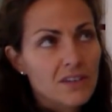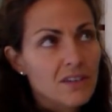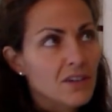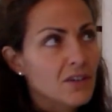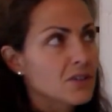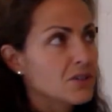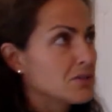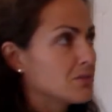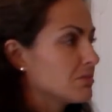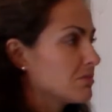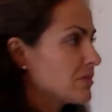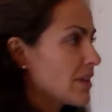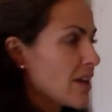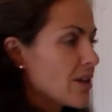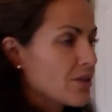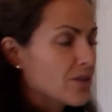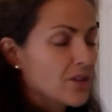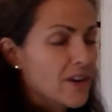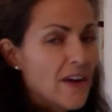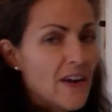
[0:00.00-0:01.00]
They'll
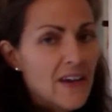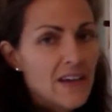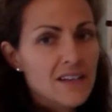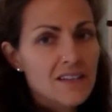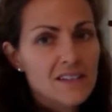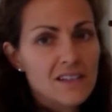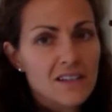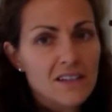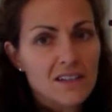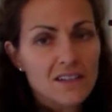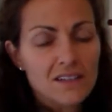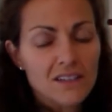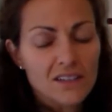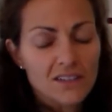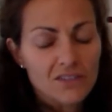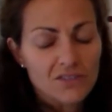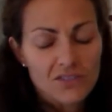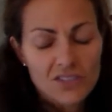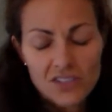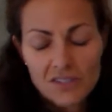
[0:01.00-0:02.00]
lay their eggs and
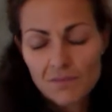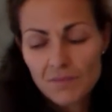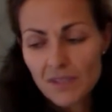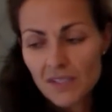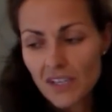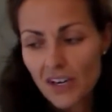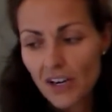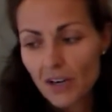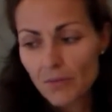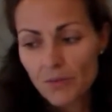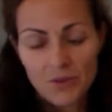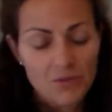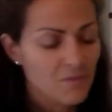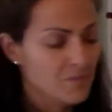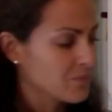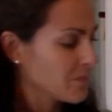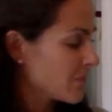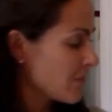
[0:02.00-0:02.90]
it'll just be terrible.